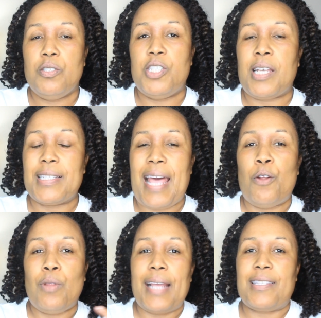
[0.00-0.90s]
just because I
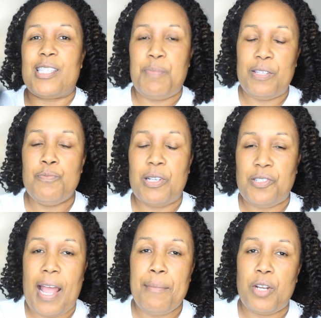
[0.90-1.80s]
don't like to spend too
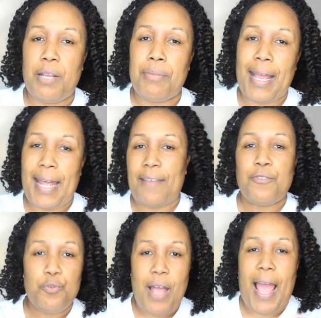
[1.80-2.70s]
much time on it, but I kind of
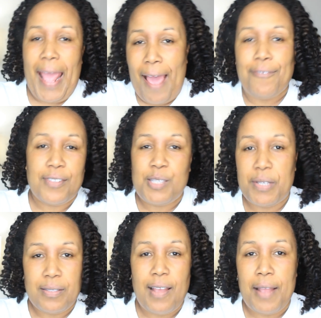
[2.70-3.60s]
have to, I have to
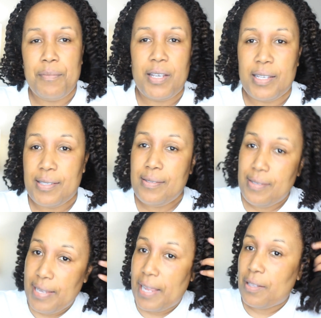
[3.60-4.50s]
spend time because it's
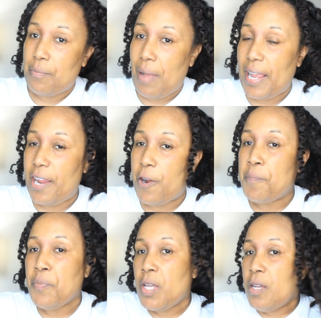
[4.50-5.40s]
detangling my
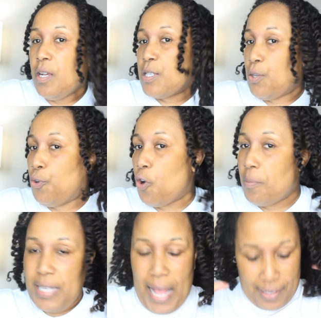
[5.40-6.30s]
hair. So
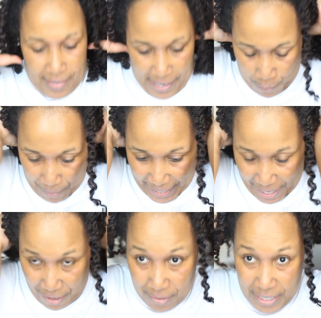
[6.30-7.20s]
normally I detangle my
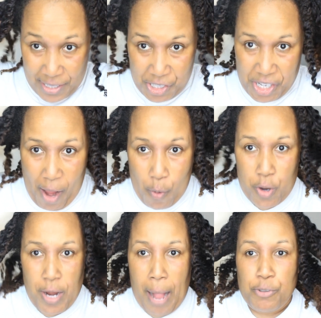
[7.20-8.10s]
hair in the
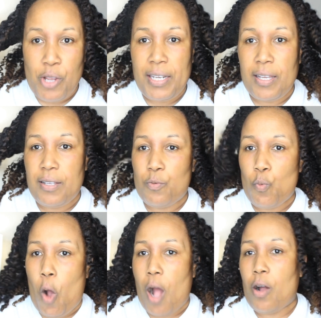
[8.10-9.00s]
shower. I'm trying to
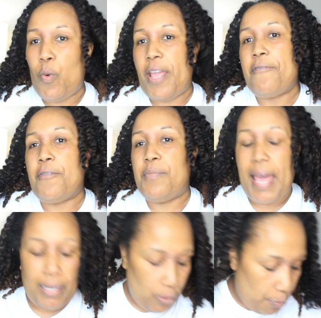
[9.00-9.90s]
walk away from that a